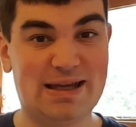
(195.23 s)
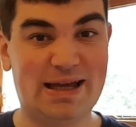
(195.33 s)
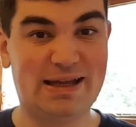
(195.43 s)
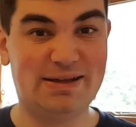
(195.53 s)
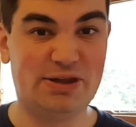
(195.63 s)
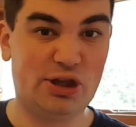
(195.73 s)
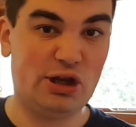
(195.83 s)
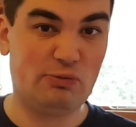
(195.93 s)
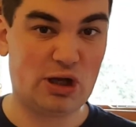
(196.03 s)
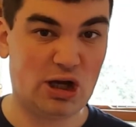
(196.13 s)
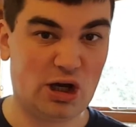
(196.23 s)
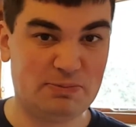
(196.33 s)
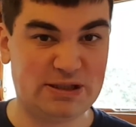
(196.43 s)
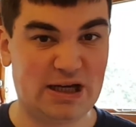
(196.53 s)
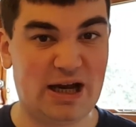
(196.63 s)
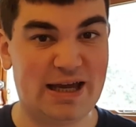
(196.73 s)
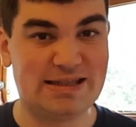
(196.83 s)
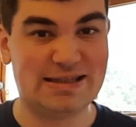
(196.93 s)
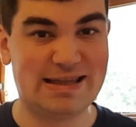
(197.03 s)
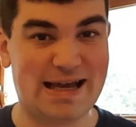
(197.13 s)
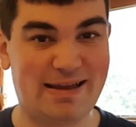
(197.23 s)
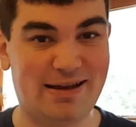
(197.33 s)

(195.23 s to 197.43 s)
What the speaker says: and the no carbs diet and that